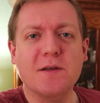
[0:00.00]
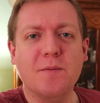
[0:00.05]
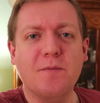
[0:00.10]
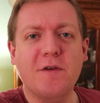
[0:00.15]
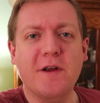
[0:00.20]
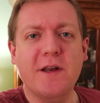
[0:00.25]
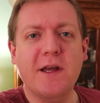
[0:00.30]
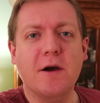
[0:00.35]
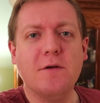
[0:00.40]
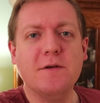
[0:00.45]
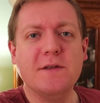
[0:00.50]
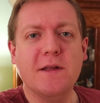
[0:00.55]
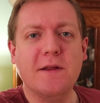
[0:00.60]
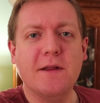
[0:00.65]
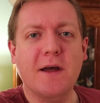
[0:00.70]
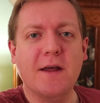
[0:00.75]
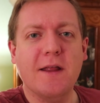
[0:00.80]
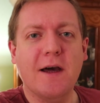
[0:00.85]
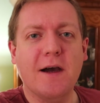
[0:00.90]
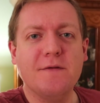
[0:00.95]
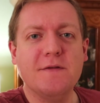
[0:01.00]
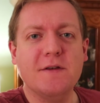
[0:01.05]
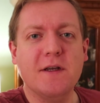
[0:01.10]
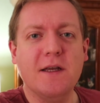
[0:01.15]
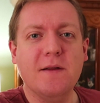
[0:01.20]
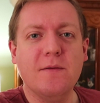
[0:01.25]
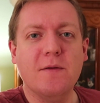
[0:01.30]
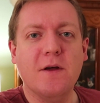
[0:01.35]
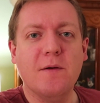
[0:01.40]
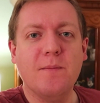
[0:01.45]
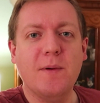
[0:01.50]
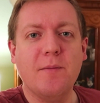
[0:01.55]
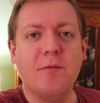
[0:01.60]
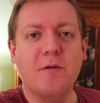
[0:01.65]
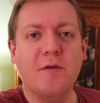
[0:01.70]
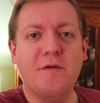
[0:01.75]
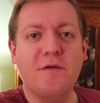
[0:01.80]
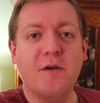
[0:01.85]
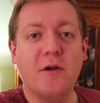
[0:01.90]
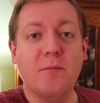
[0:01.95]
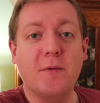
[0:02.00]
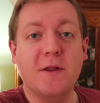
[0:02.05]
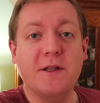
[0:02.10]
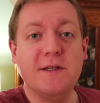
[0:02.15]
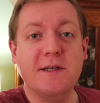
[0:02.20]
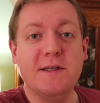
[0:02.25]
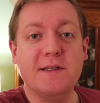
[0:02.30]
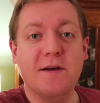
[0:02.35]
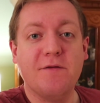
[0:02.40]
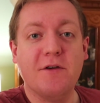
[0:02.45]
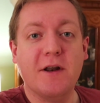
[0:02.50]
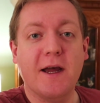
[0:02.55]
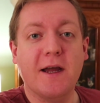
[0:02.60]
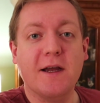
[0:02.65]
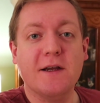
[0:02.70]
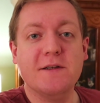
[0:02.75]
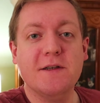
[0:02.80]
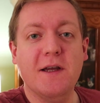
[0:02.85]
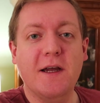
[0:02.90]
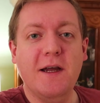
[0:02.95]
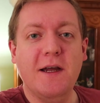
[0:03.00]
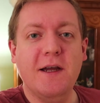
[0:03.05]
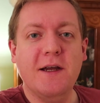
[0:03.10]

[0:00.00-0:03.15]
some videos in there that I've seen that people have filmed with the G7X.